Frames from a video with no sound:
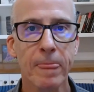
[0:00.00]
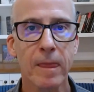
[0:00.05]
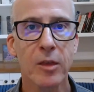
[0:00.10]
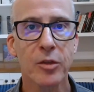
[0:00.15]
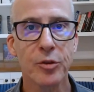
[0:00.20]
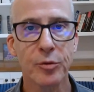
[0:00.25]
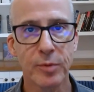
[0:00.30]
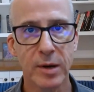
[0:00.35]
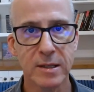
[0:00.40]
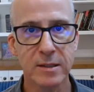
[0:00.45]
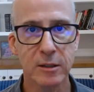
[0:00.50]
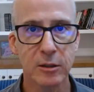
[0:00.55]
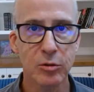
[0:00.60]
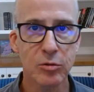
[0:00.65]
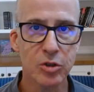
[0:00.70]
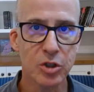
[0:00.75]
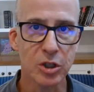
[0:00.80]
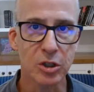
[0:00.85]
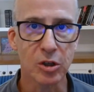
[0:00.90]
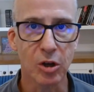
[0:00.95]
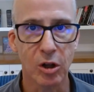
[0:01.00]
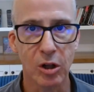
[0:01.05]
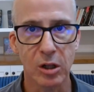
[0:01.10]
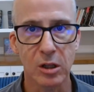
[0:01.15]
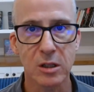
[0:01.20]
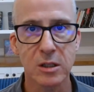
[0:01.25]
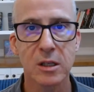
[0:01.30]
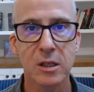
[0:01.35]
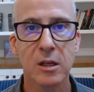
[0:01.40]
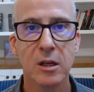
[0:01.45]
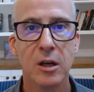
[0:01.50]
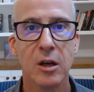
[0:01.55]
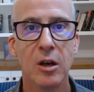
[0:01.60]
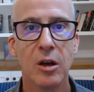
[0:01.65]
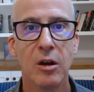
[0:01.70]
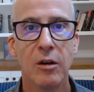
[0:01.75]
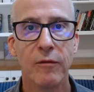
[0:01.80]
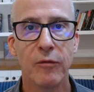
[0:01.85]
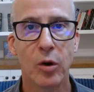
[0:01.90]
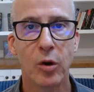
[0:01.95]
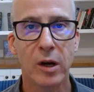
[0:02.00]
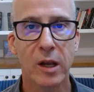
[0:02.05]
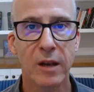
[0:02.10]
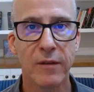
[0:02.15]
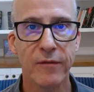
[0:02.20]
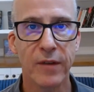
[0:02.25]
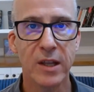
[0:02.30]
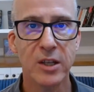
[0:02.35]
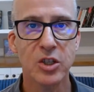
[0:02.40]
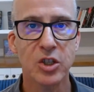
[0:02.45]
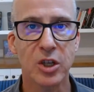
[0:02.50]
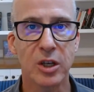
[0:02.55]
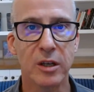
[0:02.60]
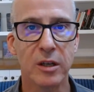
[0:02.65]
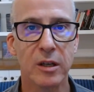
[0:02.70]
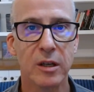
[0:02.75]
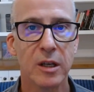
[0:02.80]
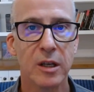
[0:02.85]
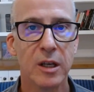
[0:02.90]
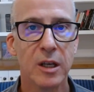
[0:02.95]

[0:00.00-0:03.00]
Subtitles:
The resolution calls for a convention